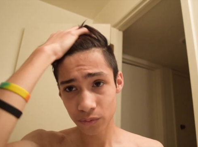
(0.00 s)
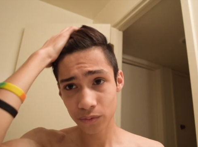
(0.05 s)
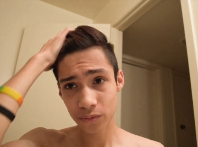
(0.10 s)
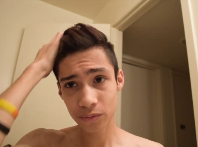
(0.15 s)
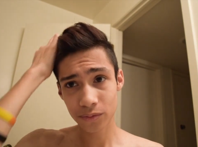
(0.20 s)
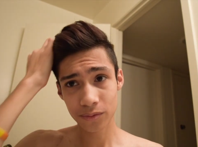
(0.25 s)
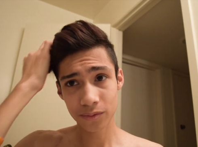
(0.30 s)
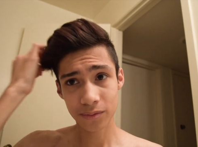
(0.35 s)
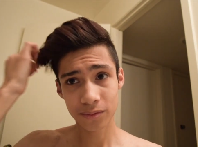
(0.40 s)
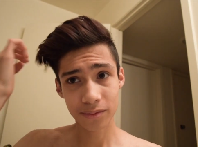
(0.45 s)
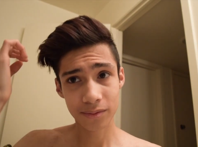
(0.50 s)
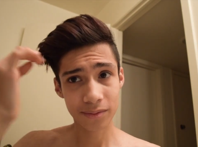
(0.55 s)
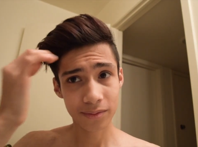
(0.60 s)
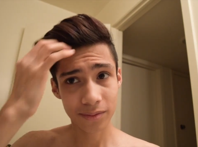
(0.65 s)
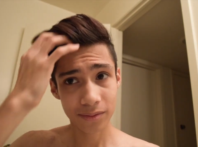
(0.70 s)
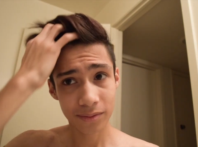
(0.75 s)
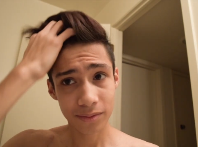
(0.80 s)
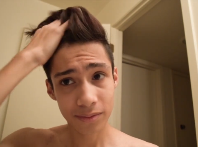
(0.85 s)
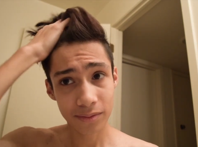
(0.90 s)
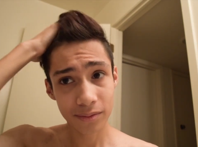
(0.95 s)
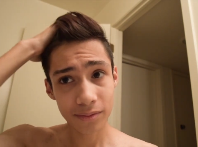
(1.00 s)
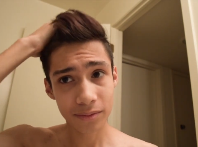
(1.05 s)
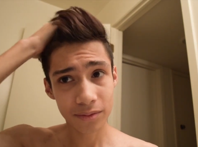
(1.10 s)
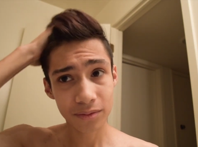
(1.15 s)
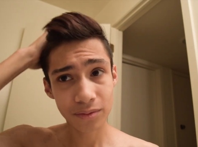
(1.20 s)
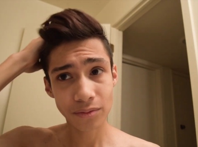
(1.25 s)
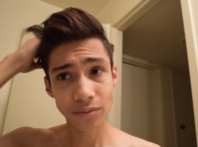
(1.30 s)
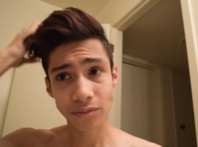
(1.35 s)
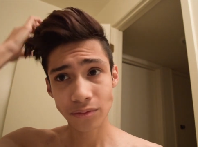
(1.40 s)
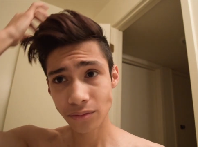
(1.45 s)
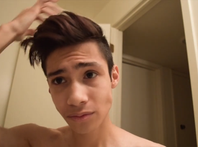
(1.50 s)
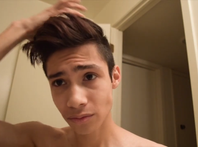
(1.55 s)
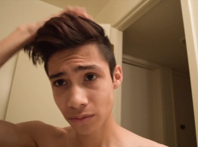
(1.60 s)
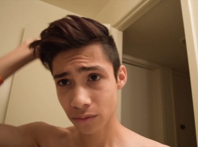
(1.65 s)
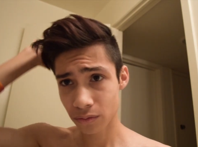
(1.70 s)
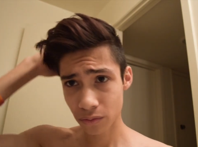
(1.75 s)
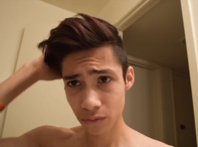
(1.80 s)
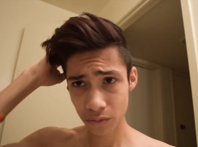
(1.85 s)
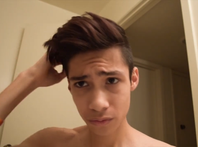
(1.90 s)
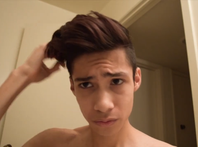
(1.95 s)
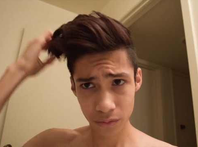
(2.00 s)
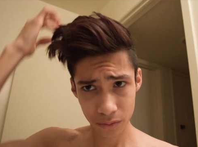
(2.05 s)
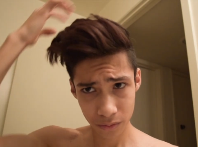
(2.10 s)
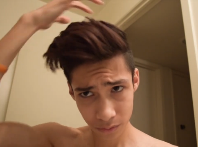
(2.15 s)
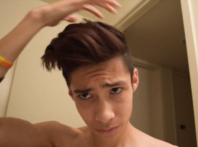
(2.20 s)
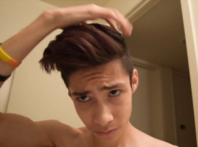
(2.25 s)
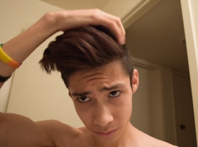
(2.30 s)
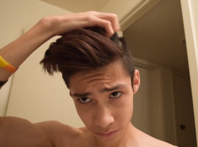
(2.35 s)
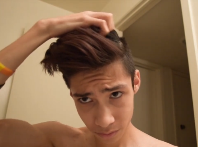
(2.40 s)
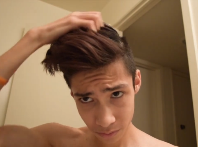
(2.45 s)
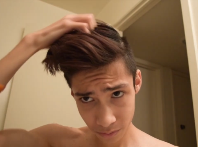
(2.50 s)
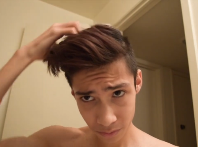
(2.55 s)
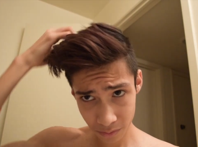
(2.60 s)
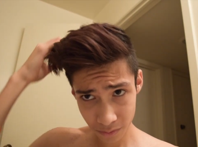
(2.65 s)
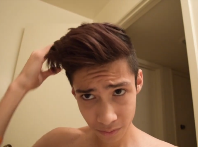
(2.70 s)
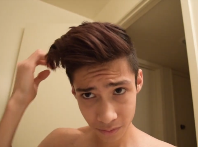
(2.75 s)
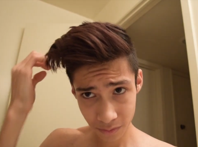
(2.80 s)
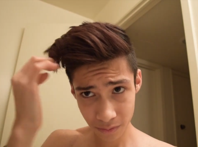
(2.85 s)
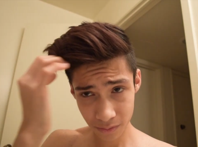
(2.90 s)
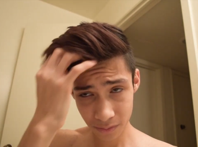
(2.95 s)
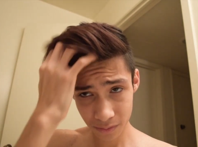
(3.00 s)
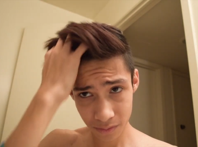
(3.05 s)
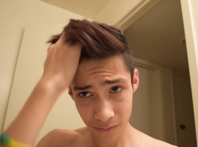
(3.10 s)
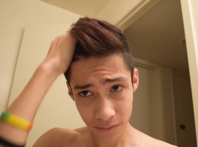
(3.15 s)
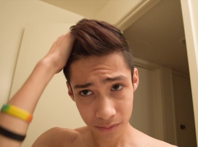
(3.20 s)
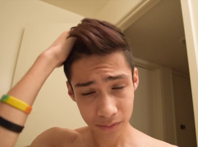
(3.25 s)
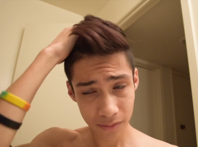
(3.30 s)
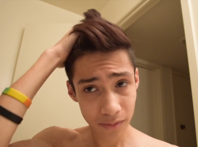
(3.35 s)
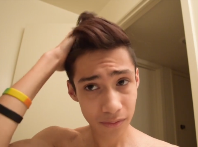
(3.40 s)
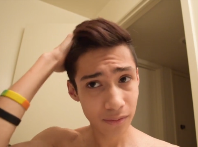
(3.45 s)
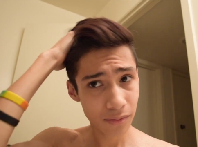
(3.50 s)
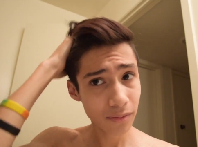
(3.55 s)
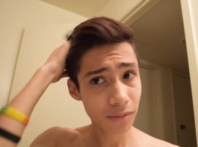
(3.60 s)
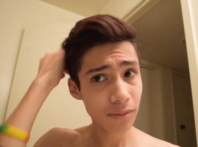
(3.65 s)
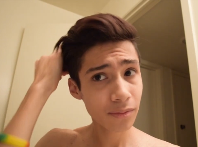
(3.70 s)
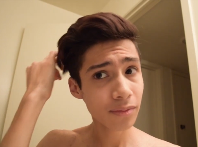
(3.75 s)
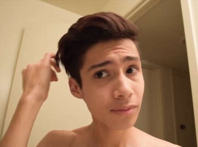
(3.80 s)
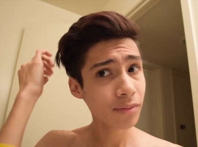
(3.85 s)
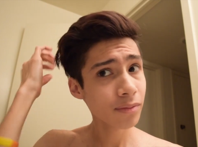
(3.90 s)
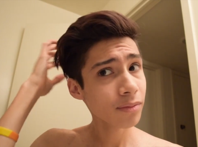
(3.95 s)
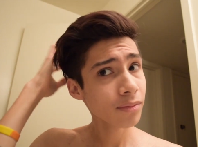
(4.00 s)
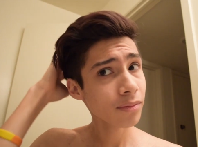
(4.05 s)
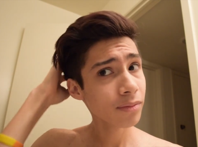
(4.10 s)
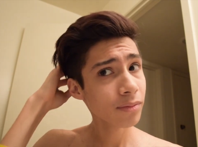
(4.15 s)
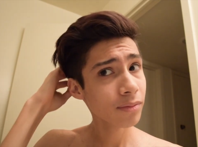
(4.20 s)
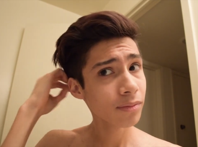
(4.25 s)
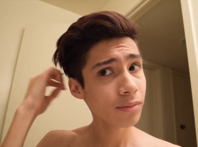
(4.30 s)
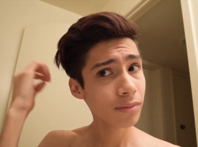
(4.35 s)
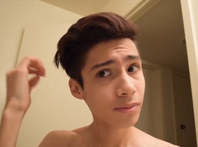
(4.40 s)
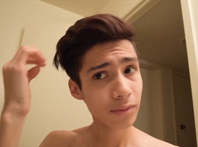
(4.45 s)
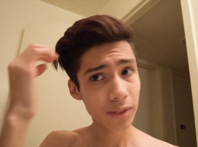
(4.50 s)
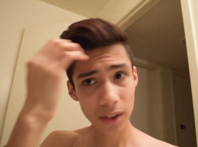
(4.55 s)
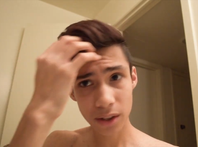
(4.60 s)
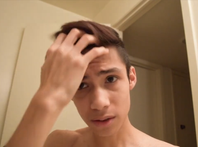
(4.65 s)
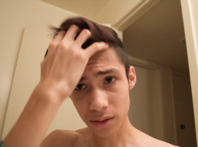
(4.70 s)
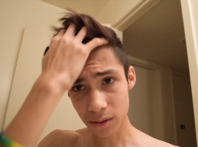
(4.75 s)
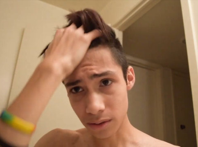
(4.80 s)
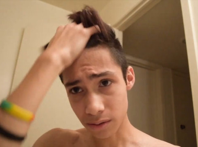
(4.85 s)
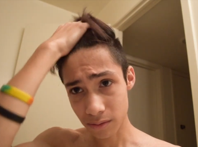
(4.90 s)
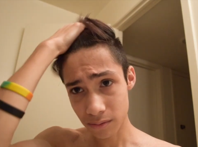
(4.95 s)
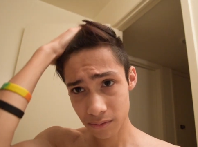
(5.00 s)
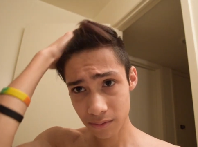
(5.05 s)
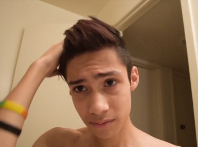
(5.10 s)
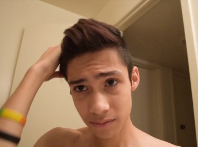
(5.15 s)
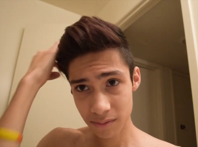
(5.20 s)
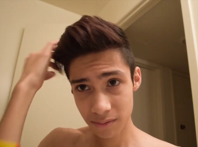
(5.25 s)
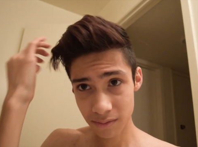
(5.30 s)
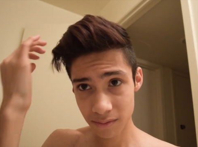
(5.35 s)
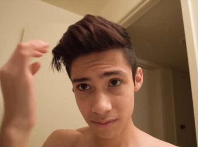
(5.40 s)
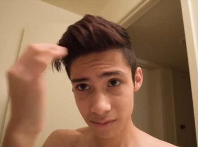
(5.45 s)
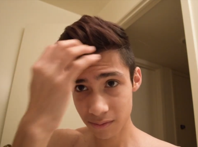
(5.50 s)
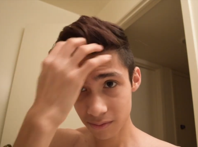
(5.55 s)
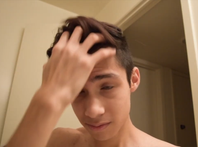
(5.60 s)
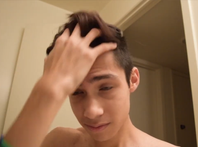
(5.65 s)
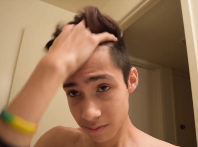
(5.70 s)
(silence)